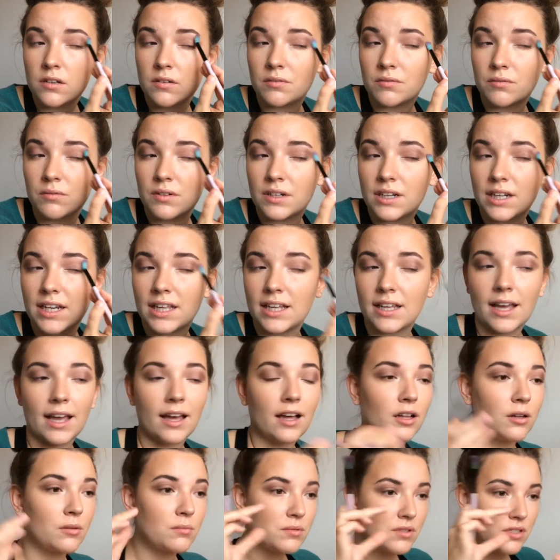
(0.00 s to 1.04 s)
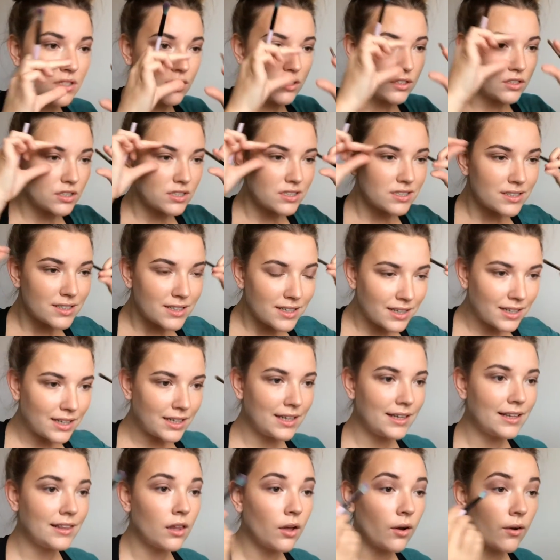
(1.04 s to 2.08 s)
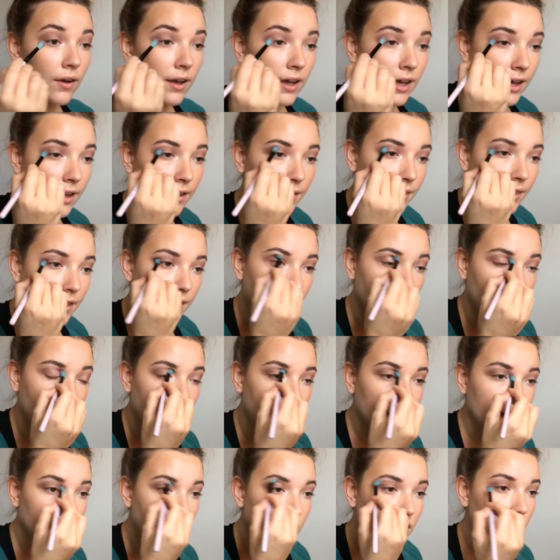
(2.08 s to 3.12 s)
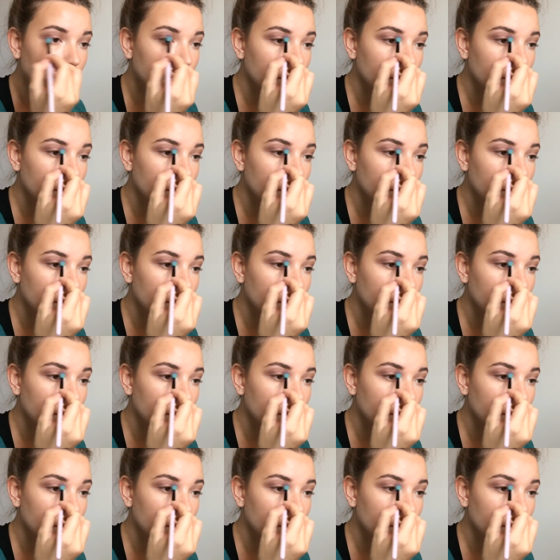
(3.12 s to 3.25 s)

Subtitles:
really helps to just elongate the eye.